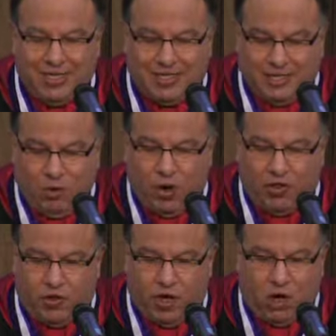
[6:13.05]
to see
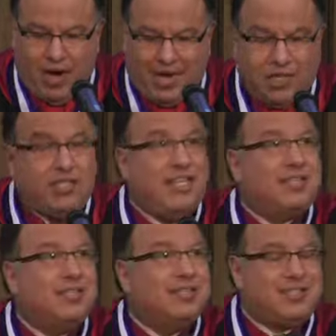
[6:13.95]
whether there are any
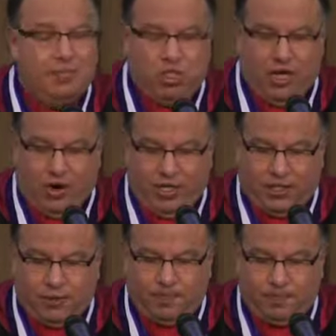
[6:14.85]
decent similarities.